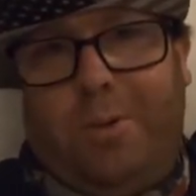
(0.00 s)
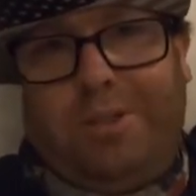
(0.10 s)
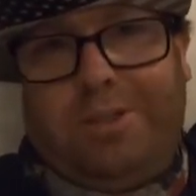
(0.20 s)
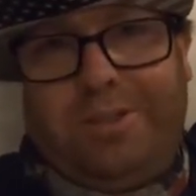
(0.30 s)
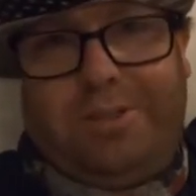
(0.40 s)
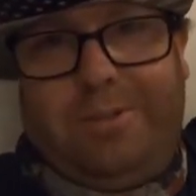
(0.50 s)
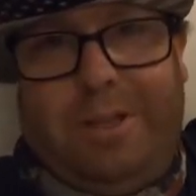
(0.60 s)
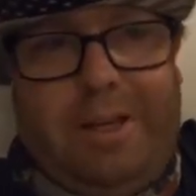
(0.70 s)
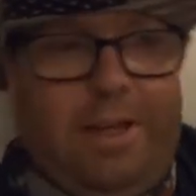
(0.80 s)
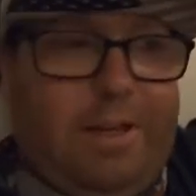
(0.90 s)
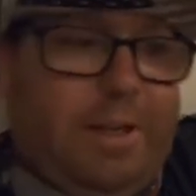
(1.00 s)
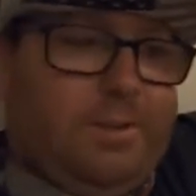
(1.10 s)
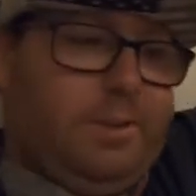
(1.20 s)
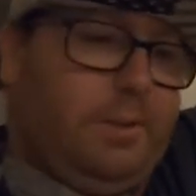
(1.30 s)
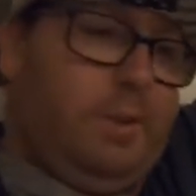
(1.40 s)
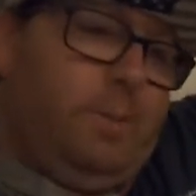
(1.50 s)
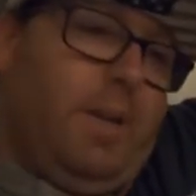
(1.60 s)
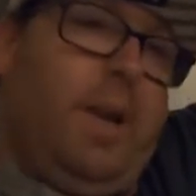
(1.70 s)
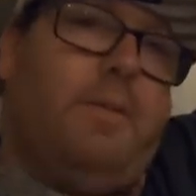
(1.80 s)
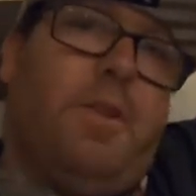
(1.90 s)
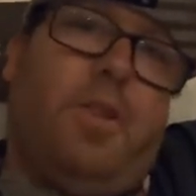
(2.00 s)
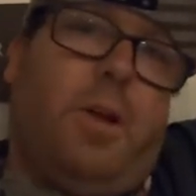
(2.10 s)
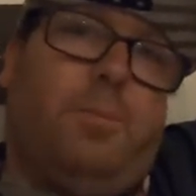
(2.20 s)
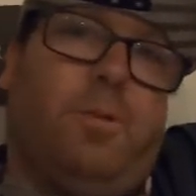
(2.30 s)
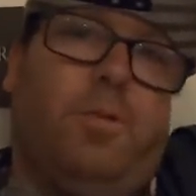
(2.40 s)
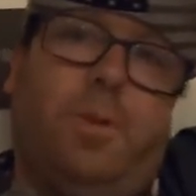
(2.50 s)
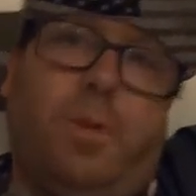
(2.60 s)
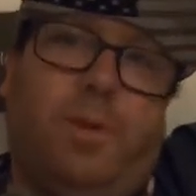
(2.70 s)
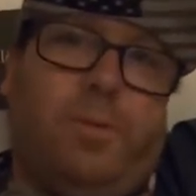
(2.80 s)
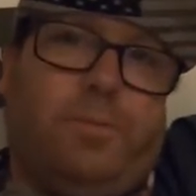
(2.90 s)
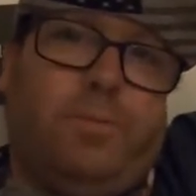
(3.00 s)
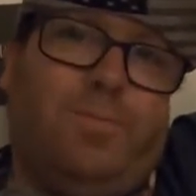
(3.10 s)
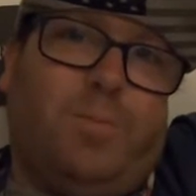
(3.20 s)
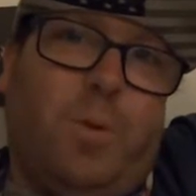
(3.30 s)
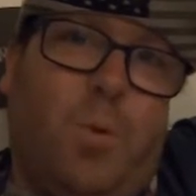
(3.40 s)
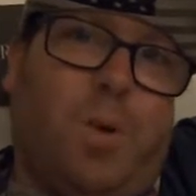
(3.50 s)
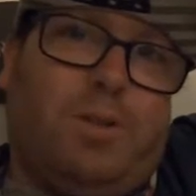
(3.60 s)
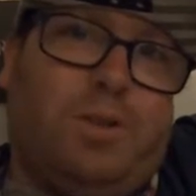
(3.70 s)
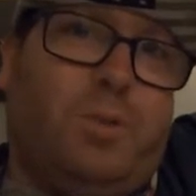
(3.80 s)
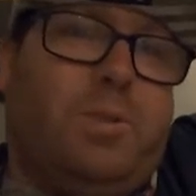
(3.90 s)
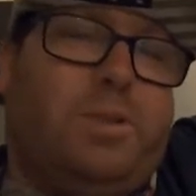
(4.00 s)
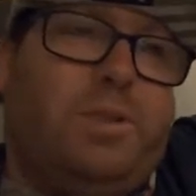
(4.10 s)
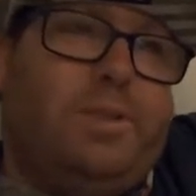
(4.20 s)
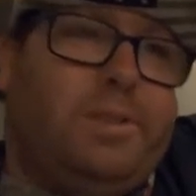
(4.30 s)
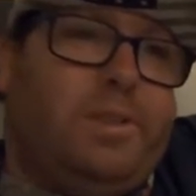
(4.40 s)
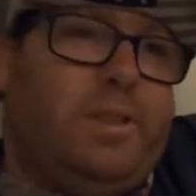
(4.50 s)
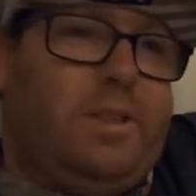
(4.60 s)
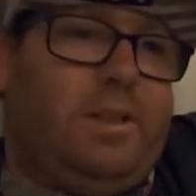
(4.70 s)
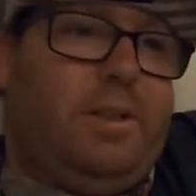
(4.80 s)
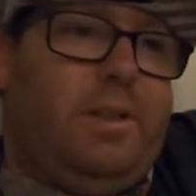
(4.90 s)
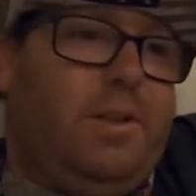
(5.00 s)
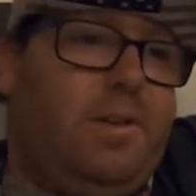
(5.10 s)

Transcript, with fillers: question, and this is going to be kind of a thought-provoking question, which is, uh,